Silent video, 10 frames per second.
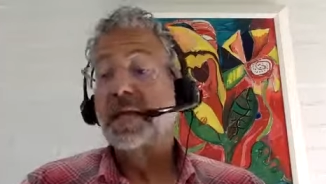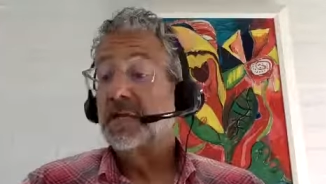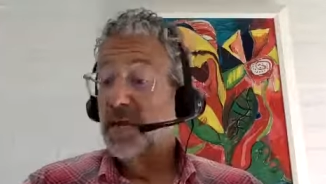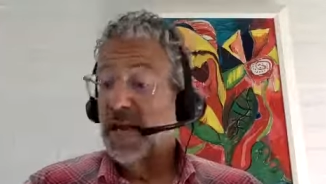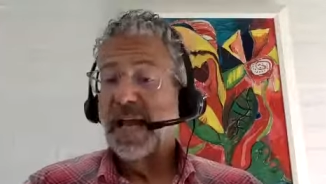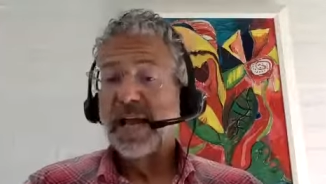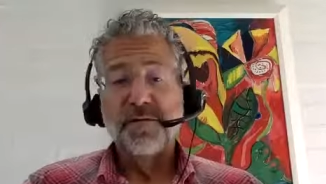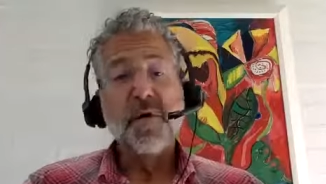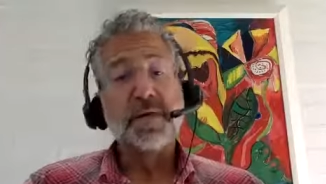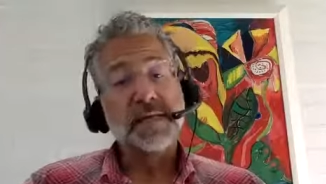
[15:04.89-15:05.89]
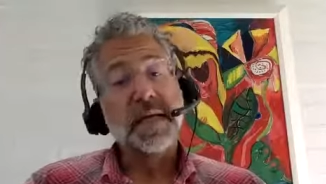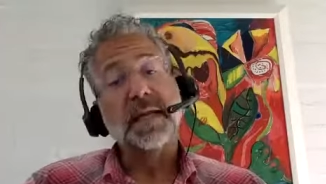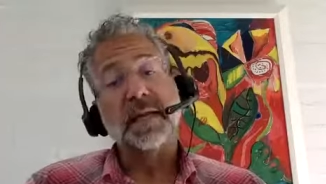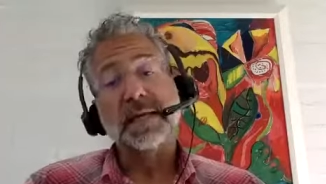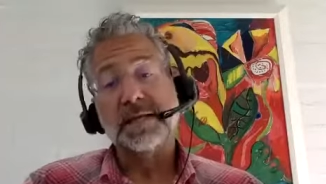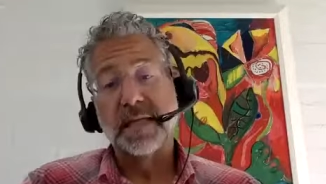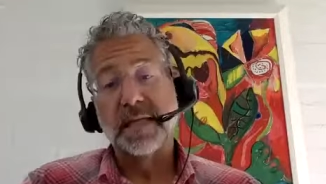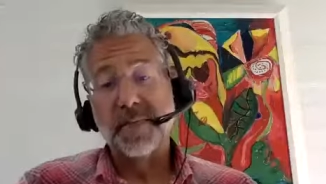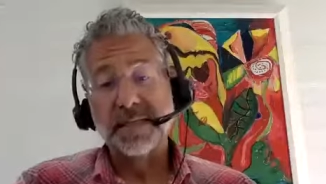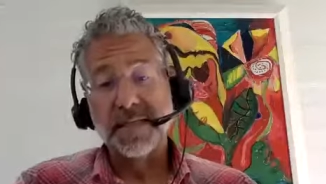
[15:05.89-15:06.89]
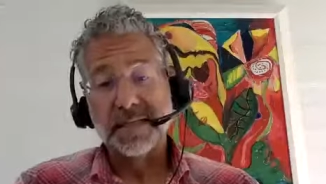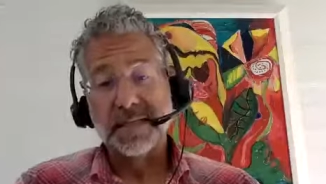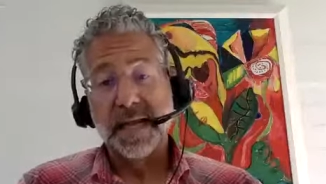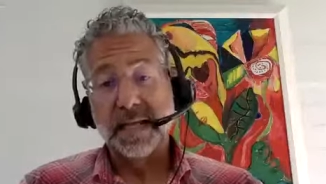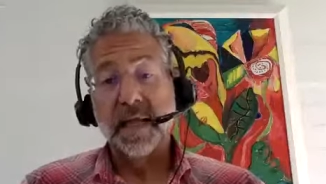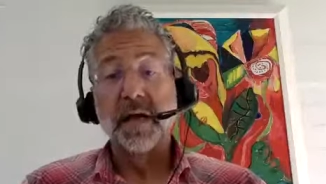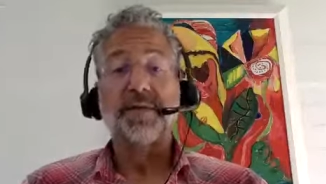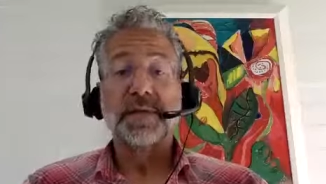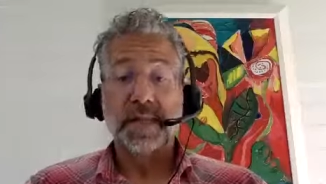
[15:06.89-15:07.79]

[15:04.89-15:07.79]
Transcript: so that I could focus on the things in the business that I loved,